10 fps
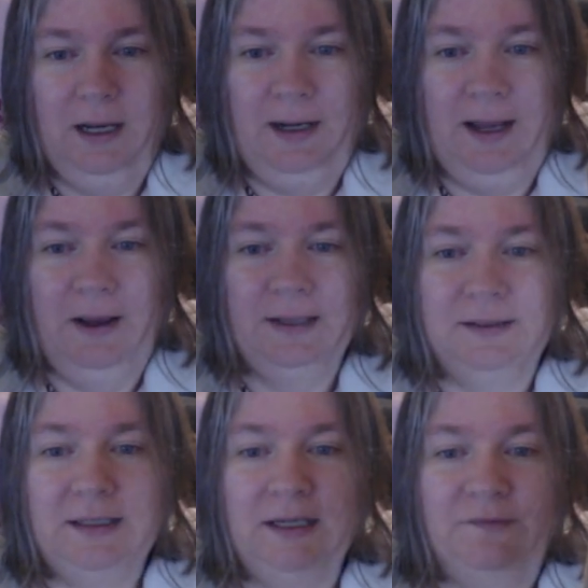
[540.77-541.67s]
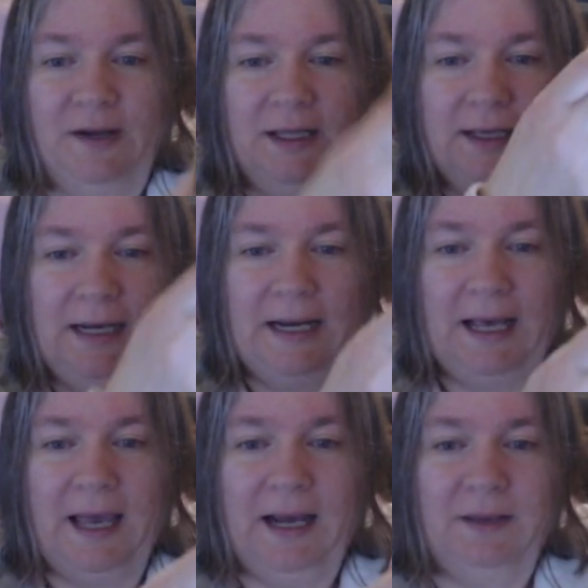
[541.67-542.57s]
Now I did finally get it
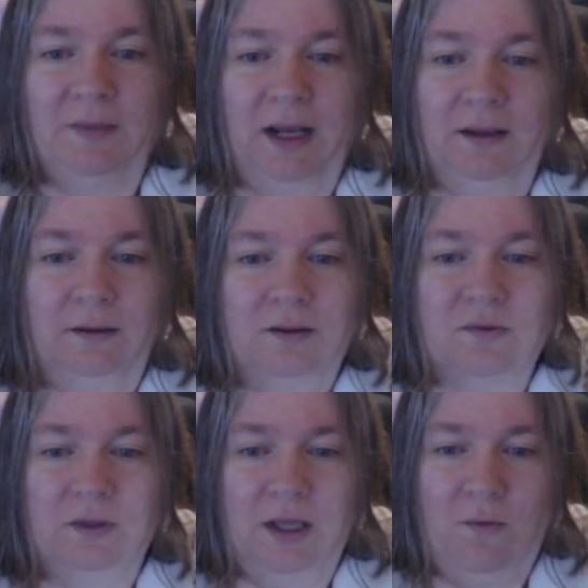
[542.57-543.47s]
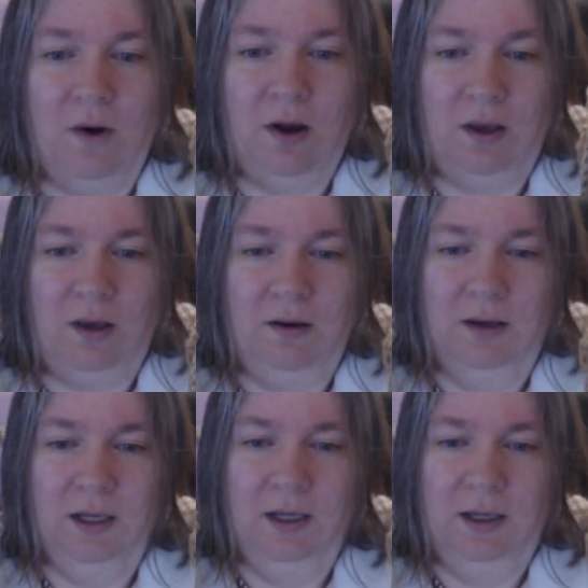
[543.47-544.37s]
added, but it looks really wonky.
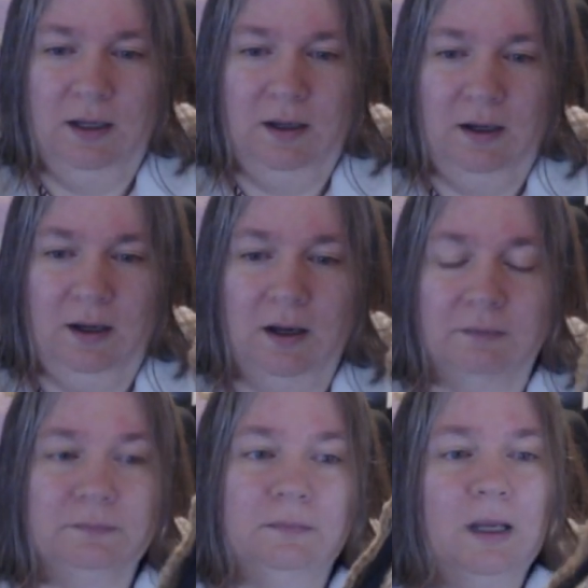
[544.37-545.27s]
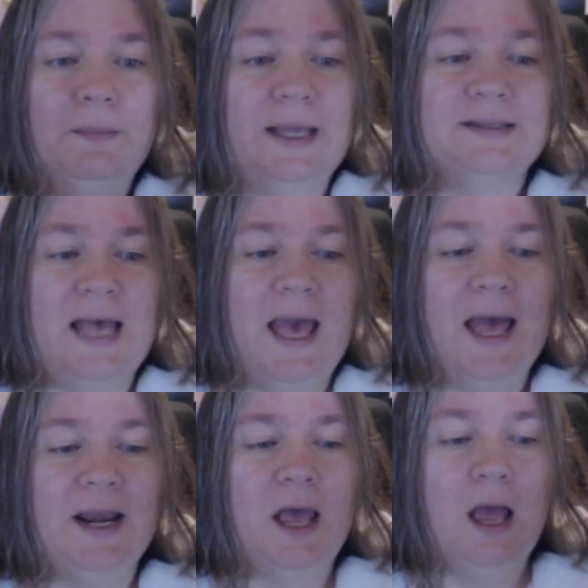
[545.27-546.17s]
Because I
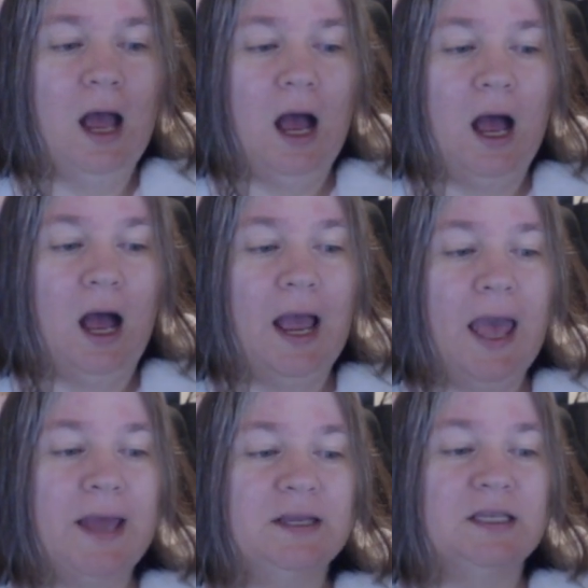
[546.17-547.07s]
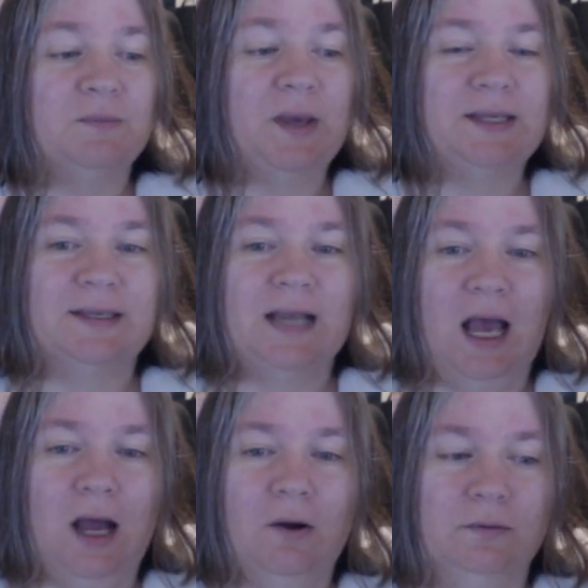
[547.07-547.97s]
had to space it
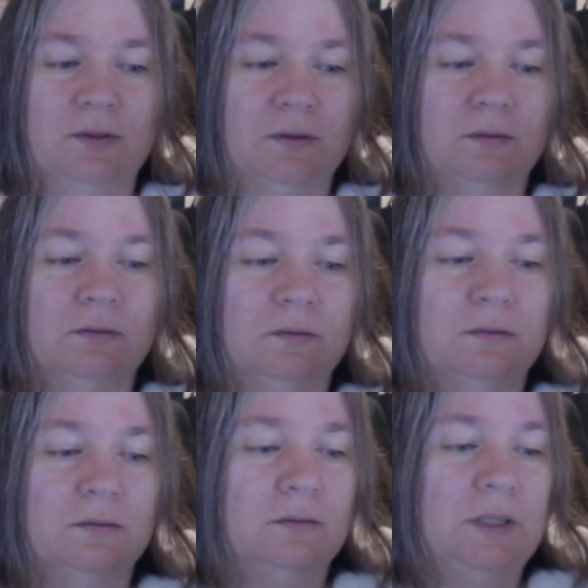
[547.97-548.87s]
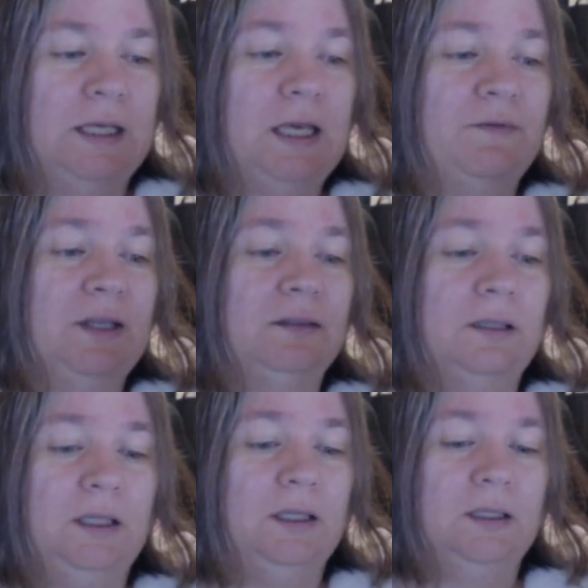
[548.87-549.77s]
out
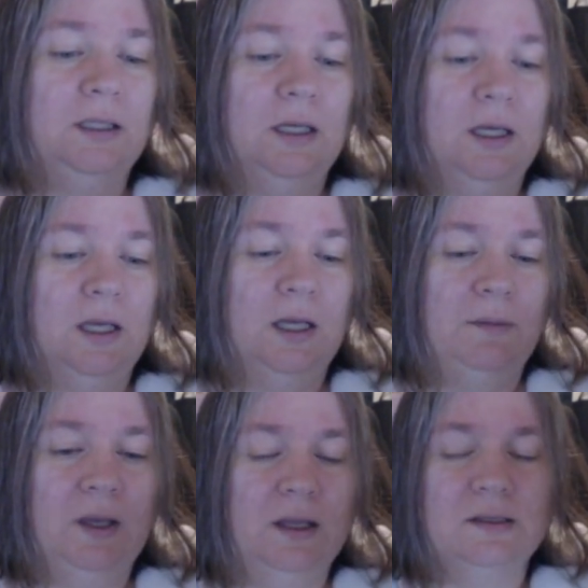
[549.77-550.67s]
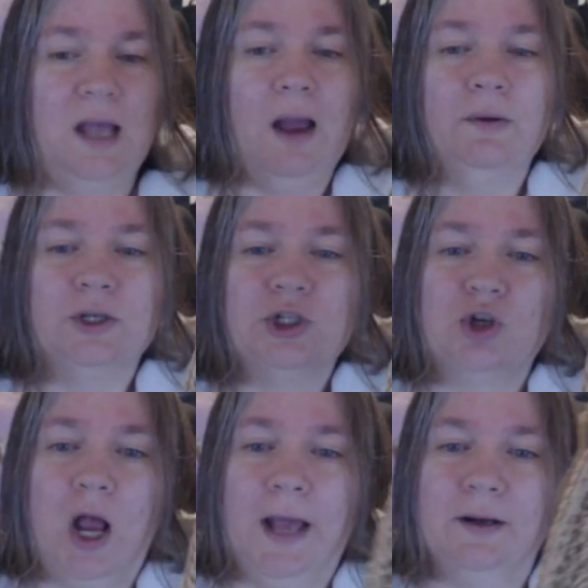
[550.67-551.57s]
evenly because I was
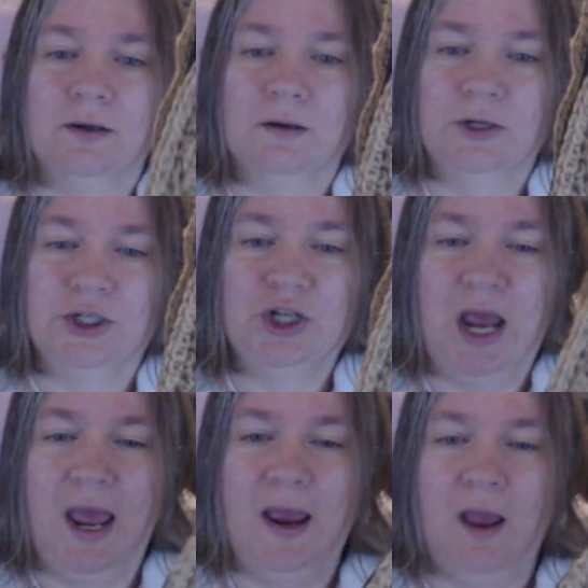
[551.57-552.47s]
trying to crochet